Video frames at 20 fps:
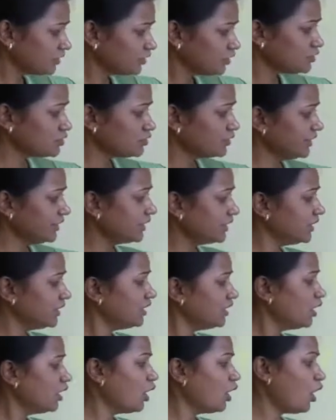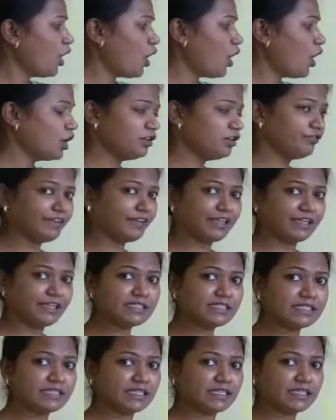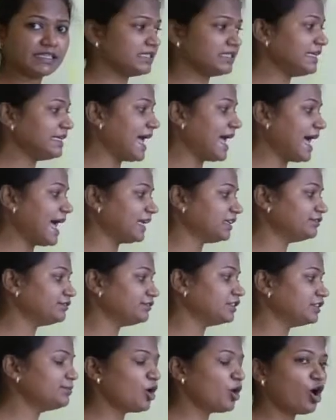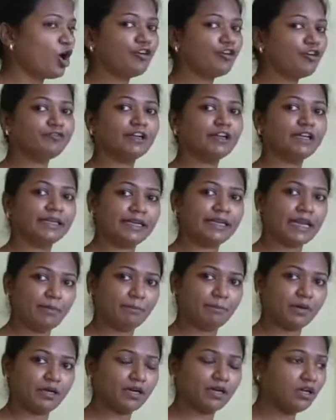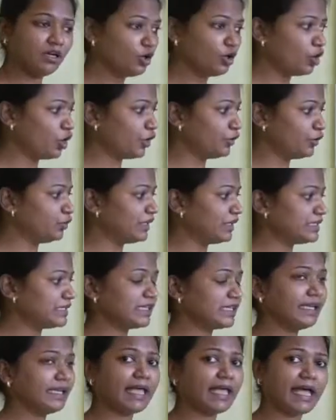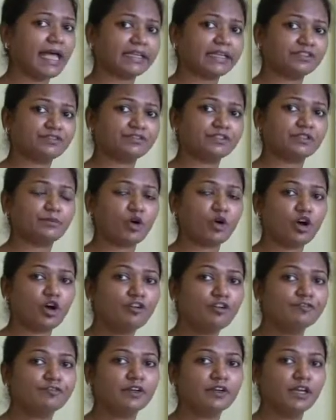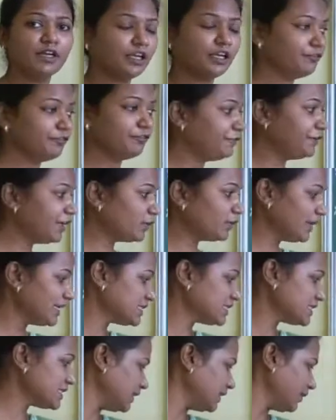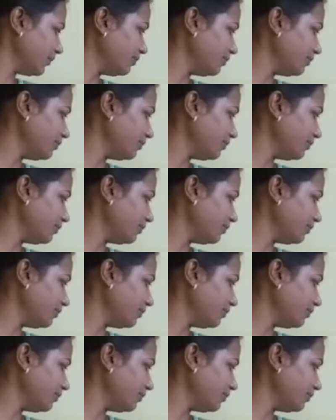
So here always is the adverb of number, or you can say adverb of frequency.